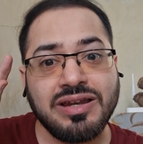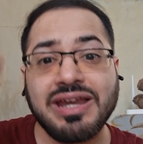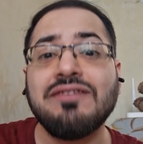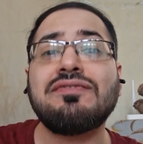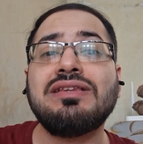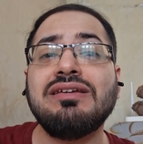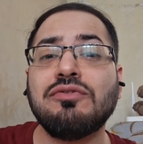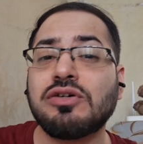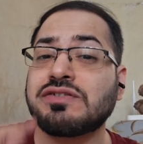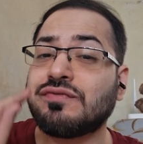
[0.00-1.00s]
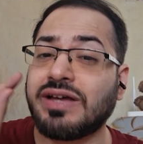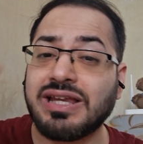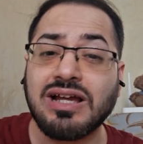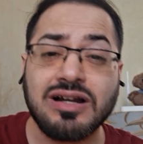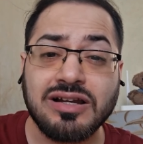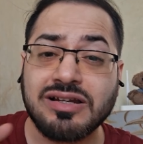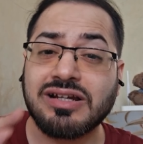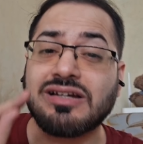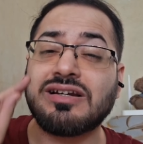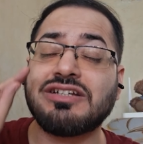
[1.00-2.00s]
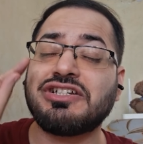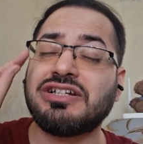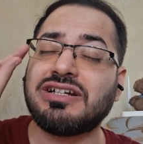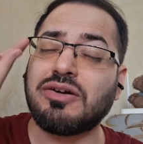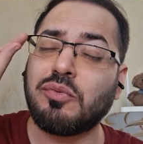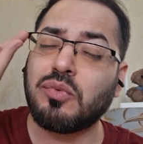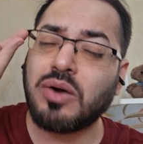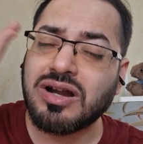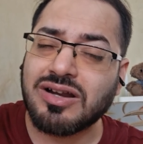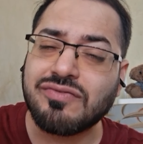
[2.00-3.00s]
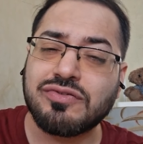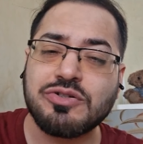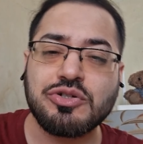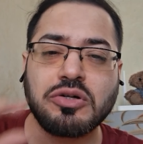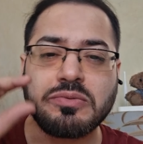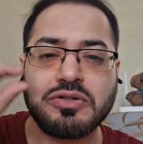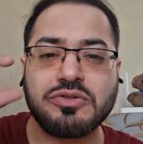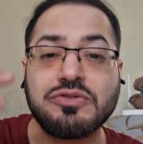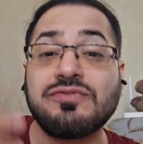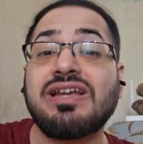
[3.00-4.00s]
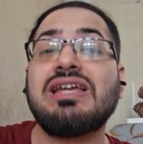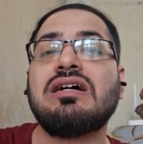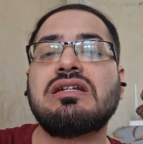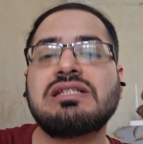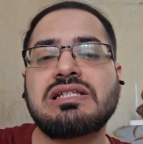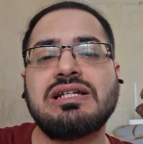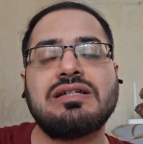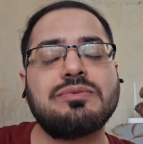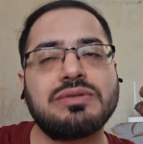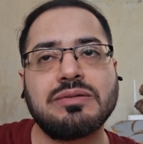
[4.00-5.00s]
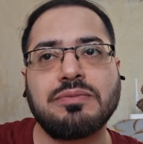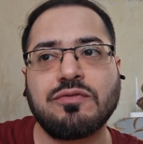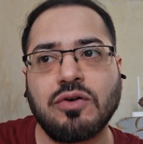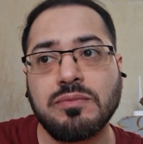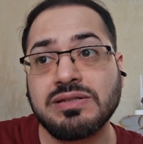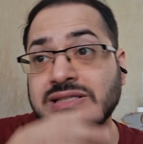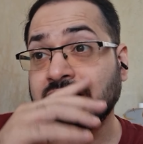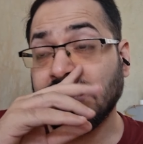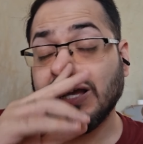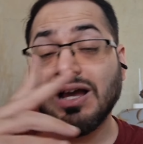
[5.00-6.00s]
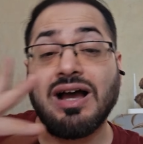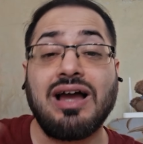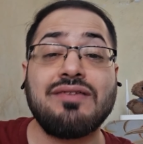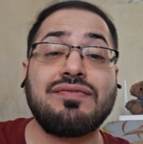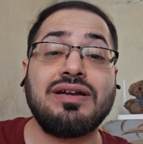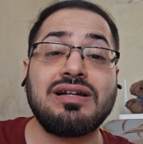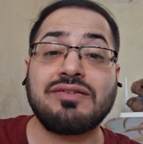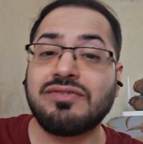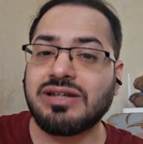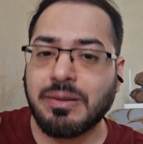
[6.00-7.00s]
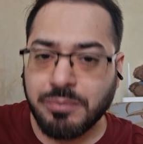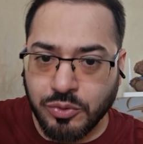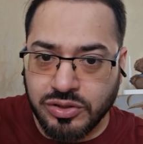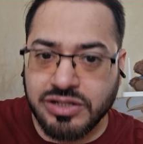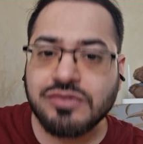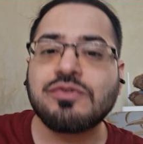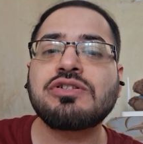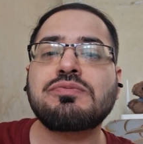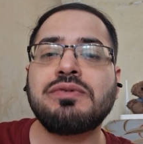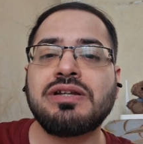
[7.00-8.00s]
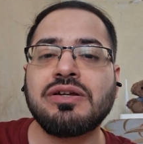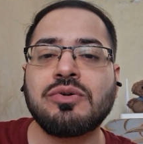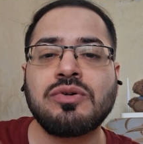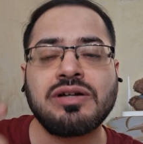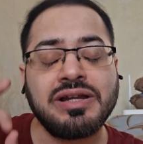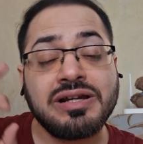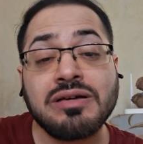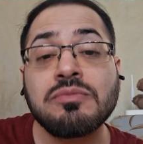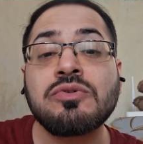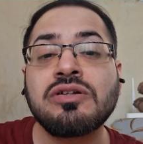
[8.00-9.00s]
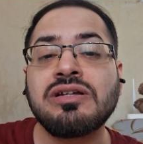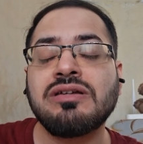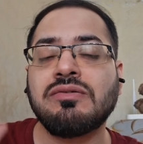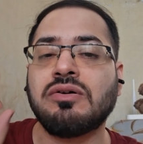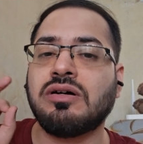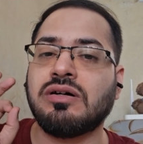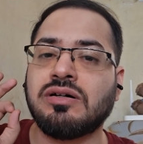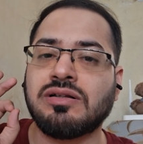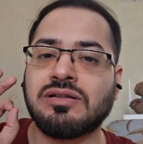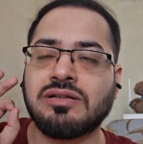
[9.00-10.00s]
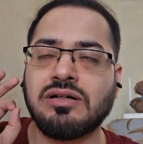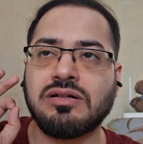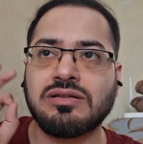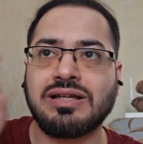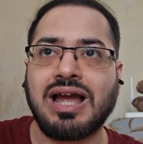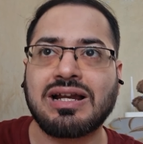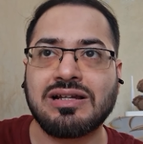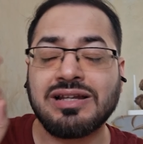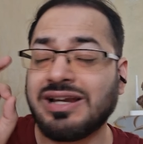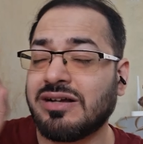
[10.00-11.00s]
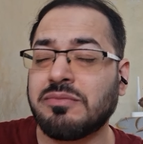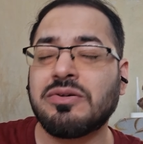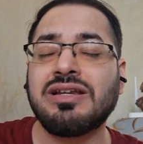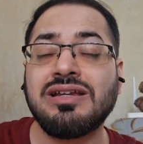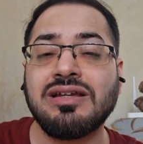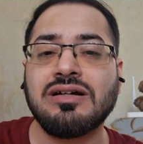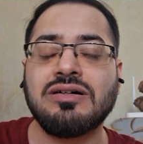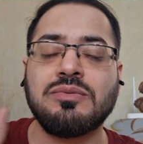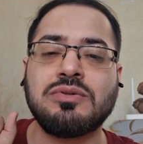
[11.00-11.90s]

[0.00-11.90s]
Revathi was very underrated and she did a wonderful job. You know, very understated with the performance. I felt even Napoleon was pretty good. Neda Moody, uh, uh, the actor Neda Muni, uh,